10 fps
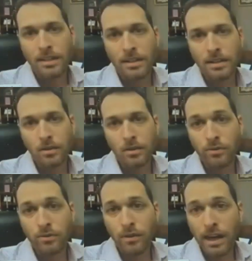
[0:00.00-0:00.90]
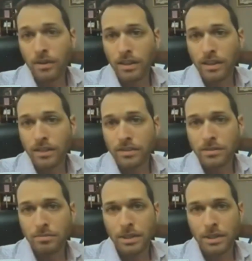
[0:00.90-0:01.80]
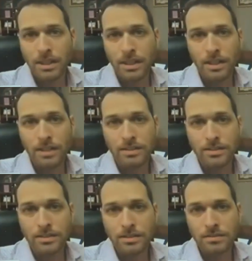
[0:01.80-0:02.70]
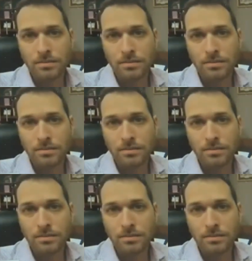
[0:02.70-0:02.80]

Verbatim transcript: But the attorney who filed the suit disagrees.